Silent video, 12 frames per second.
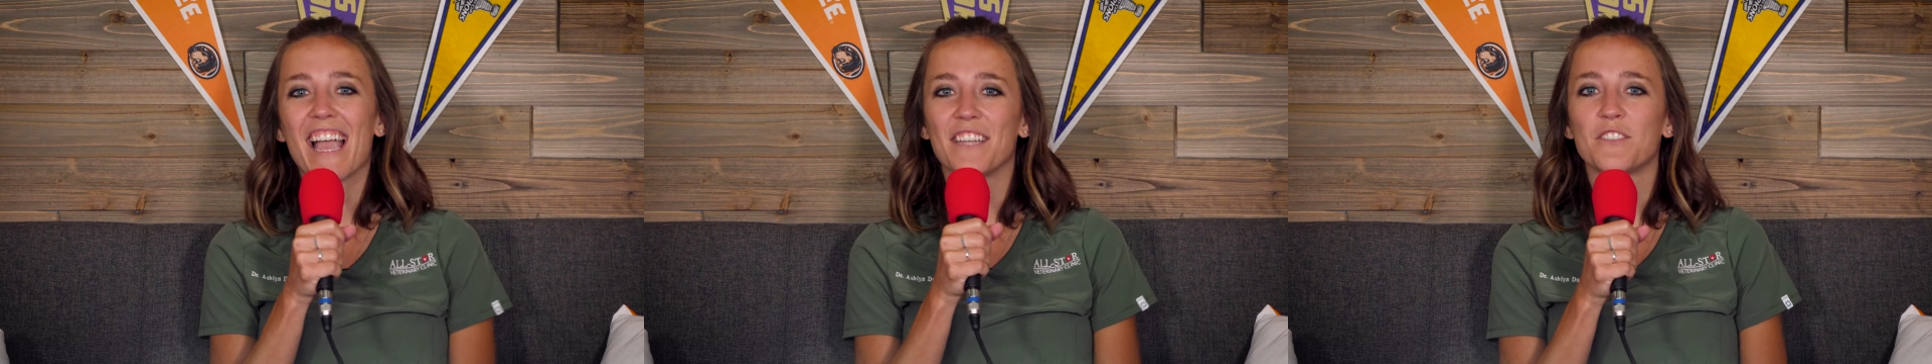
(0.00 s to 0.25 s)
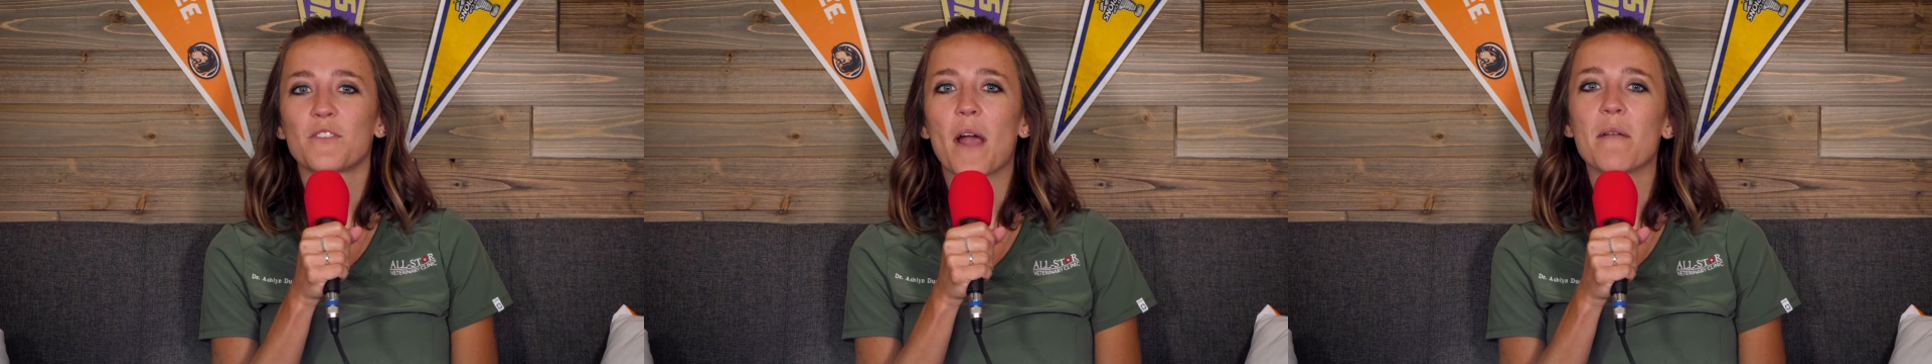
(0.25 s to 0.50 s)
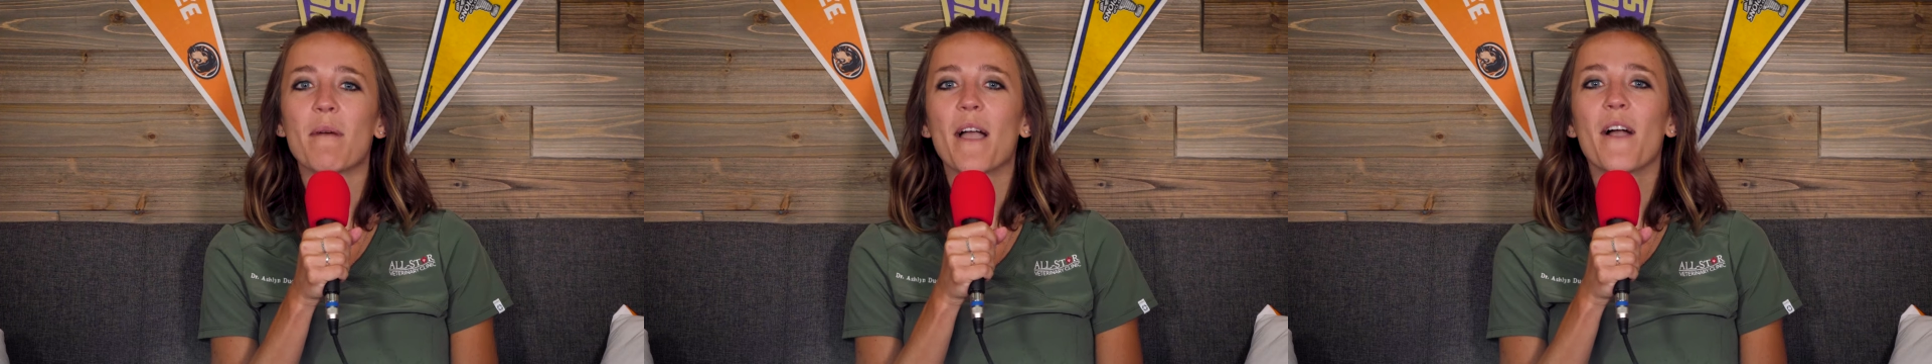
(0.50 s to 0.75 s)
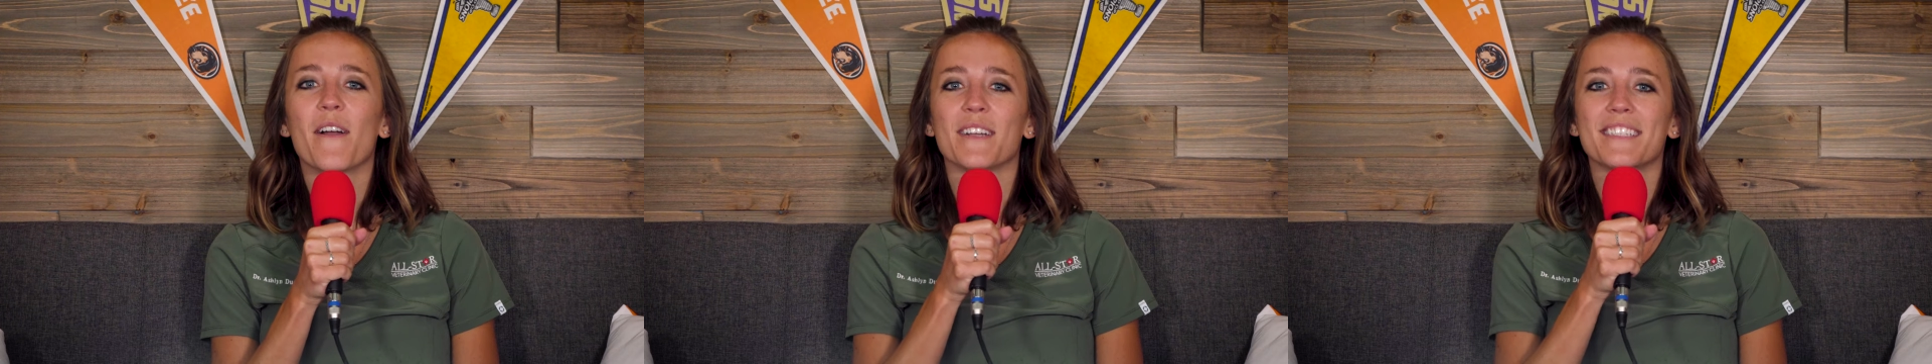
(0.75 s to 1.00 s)
And try my
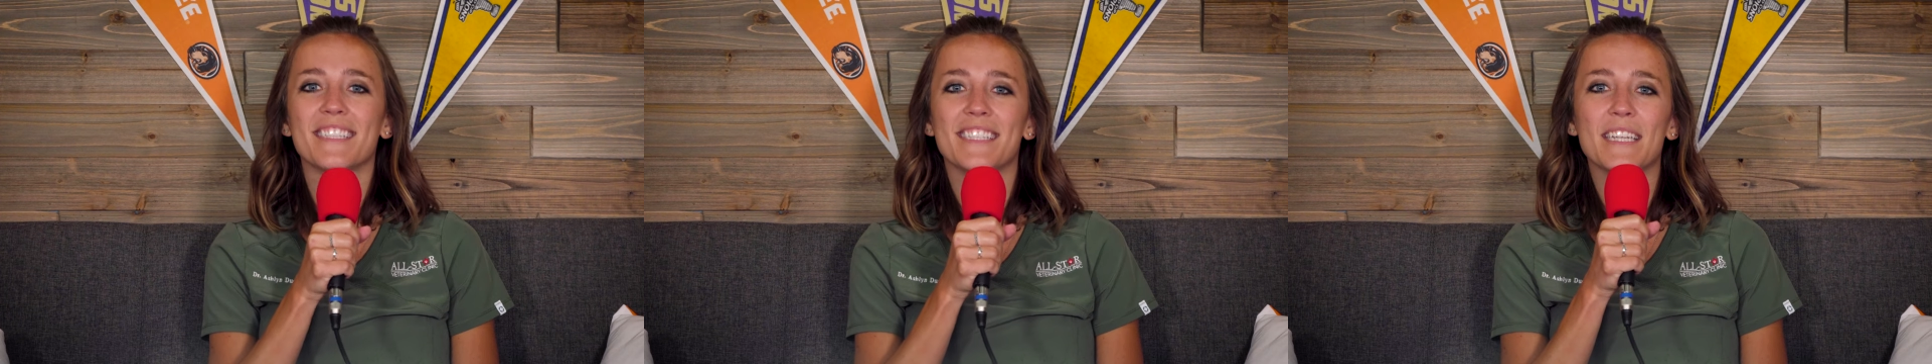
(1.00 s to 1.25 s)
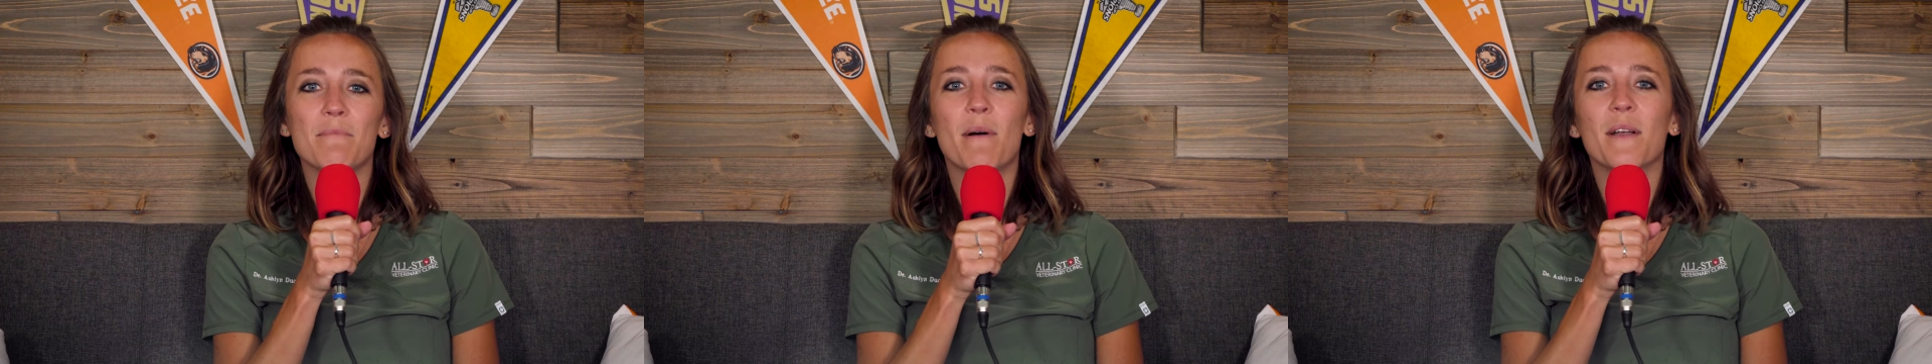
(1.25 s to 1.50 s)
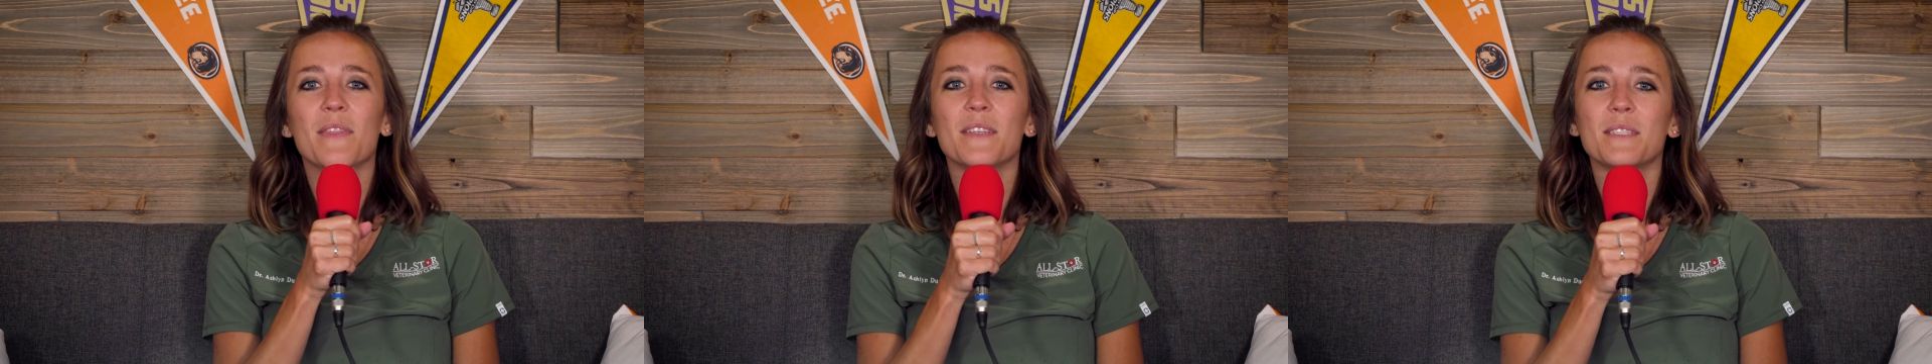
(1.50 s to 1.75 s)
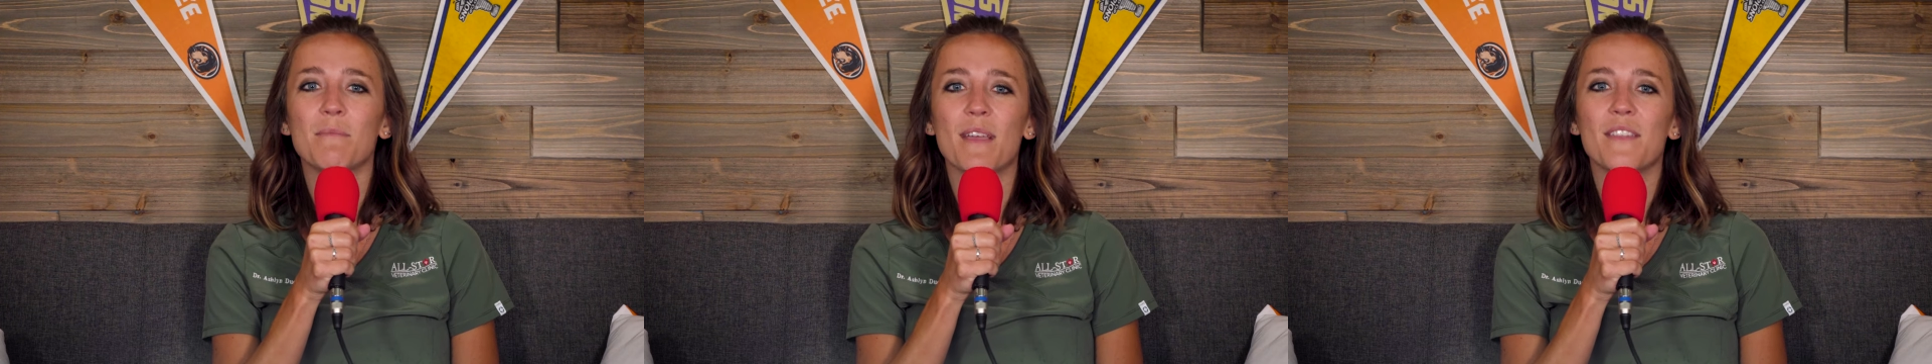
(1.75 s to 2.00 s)
hardest to debunk
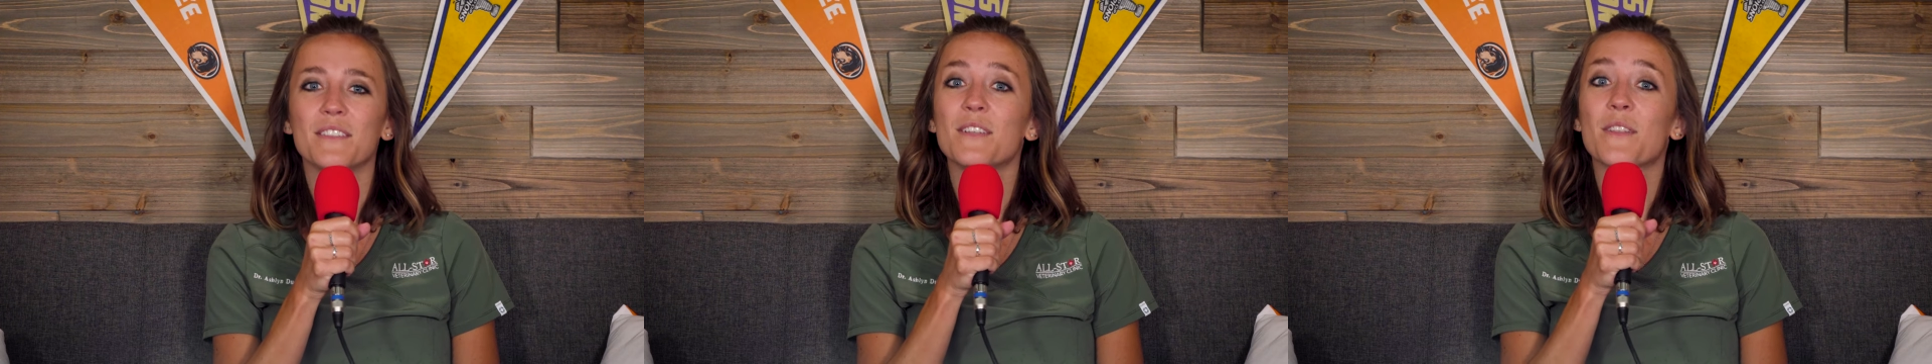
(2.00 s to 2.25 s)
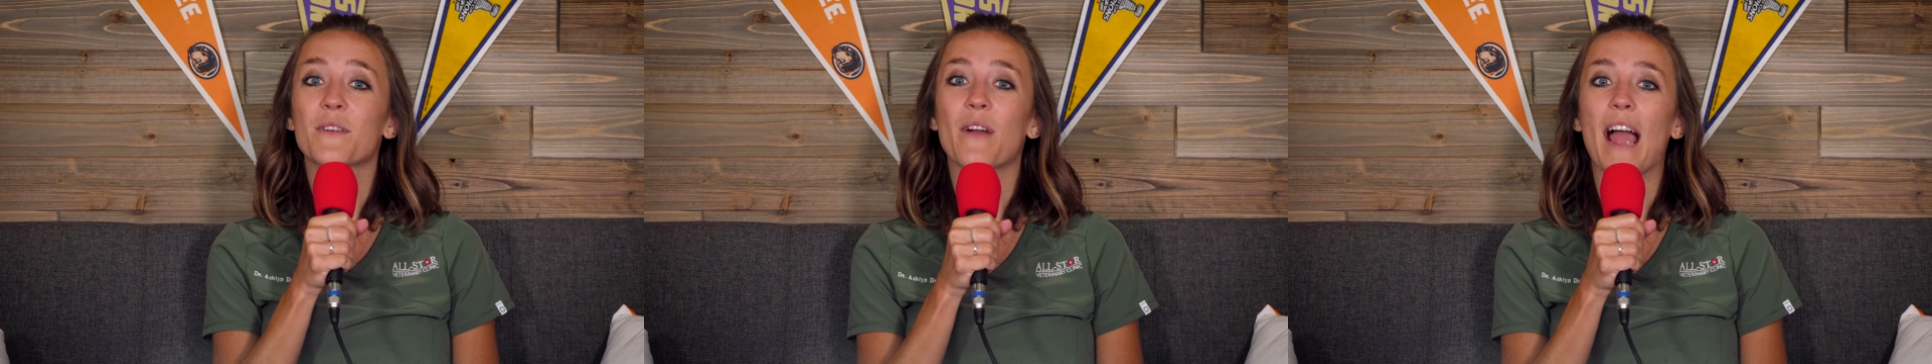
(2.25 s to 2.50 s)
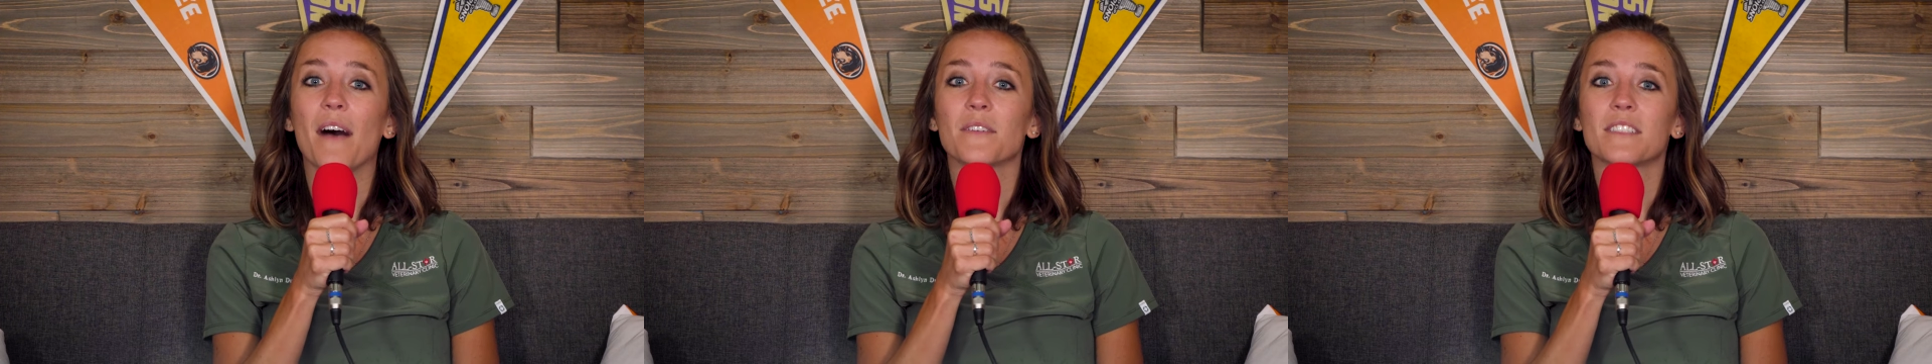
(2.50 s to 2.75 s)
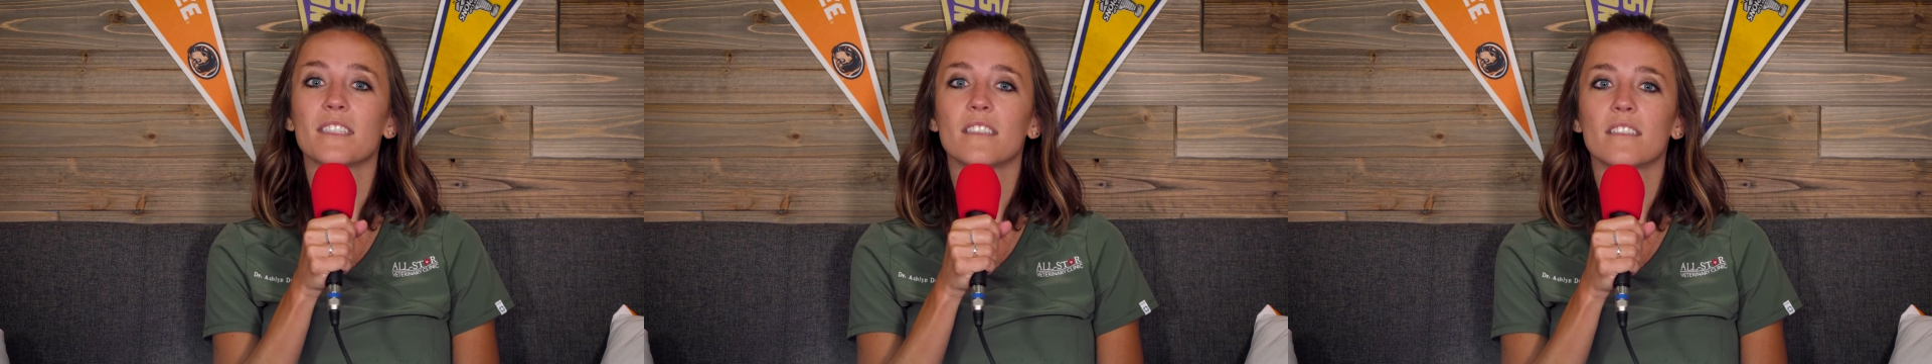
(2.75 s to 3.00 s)
this myth into the ground.